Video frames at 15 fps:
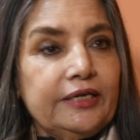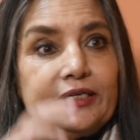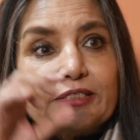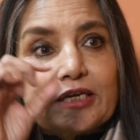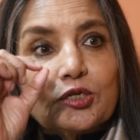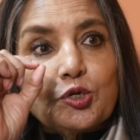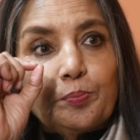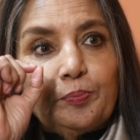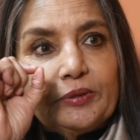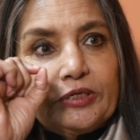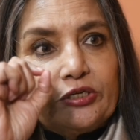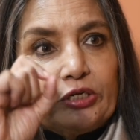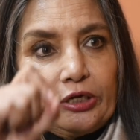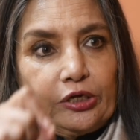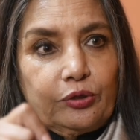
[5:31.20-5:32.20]
such
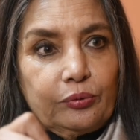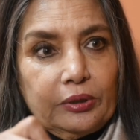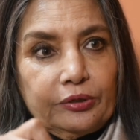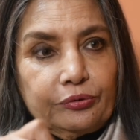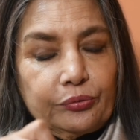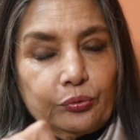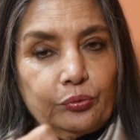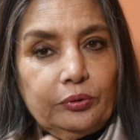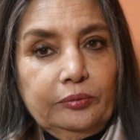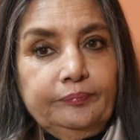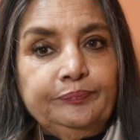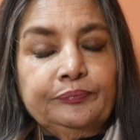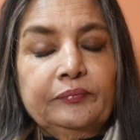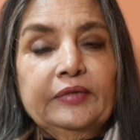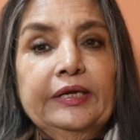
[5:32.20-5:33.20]
particular role,
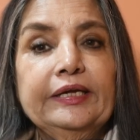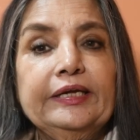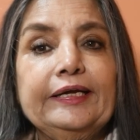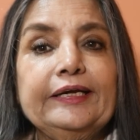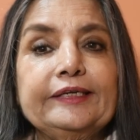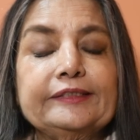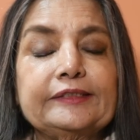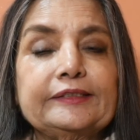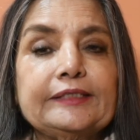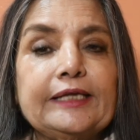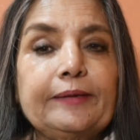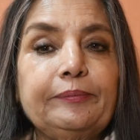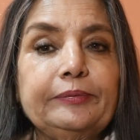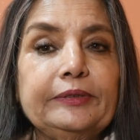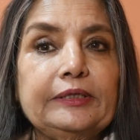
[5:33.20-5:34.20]

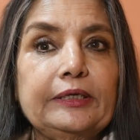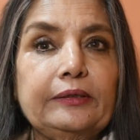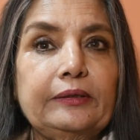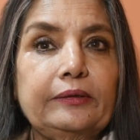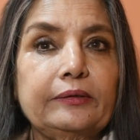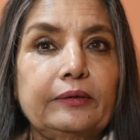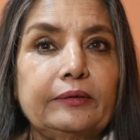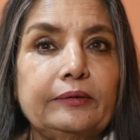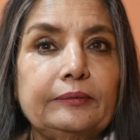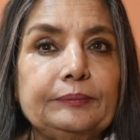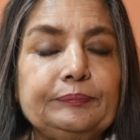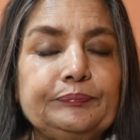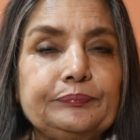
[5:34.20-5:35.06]
except that